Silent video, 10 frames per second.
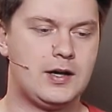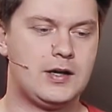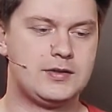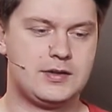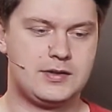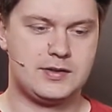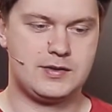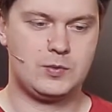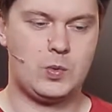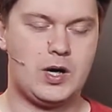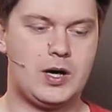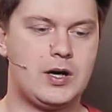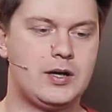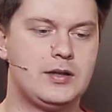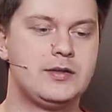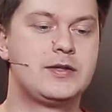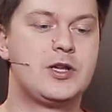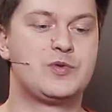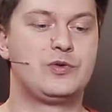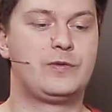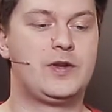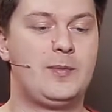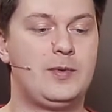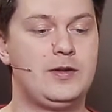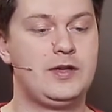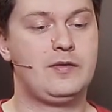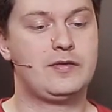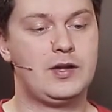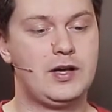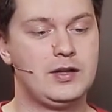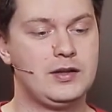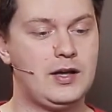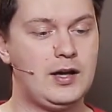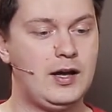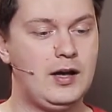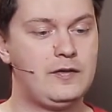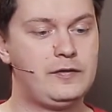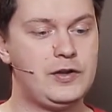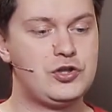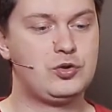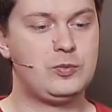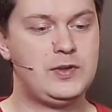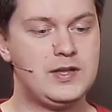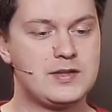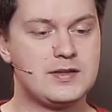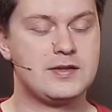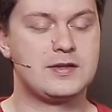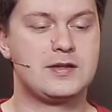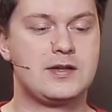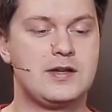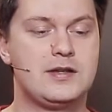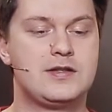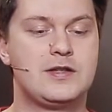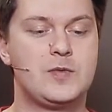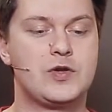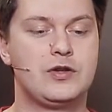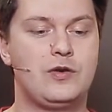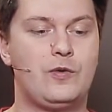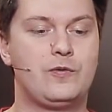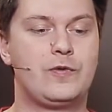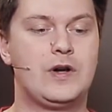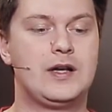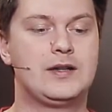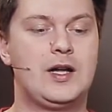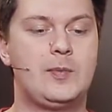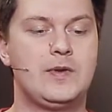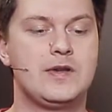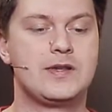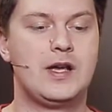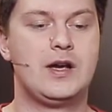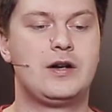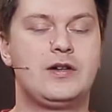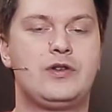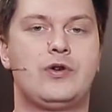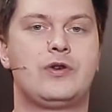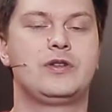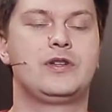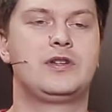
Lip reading: This is where a description of tuple lives, and fetch TubeDesk. This is a description of tuples returned